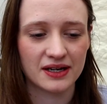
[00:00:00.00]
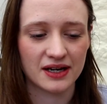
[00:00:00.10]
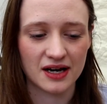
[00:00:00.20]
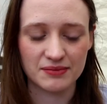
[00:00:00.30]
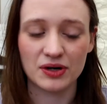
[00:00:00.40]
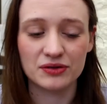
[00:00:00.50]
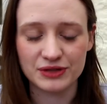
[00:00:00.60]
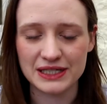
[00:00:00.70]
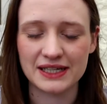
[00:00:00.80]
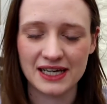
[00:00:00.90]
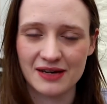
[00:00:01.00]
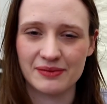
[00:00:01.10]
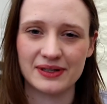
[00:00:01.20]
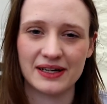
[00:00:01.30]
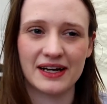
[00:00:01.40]
on reading
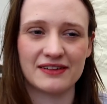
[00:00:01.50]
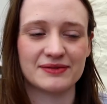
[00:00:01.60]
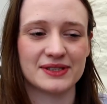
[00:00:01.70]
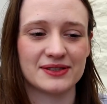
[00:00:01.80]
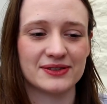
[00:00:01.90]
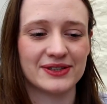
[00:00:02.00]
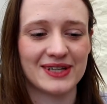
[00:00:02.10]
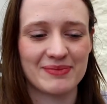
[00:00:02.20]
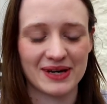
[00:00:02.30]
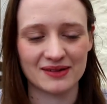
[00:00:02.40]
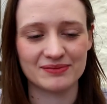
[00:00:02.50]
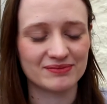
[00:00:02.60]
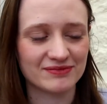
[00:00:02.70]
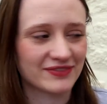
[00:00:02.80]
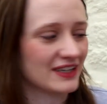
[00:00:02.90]
him and have him as an author that I pick up
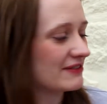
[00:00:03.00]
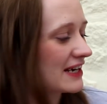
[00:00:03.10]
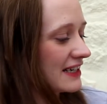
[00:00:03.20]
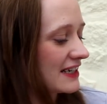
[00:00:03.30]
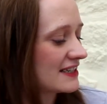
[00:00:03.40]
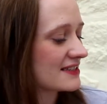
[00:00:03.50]
fairly regularly.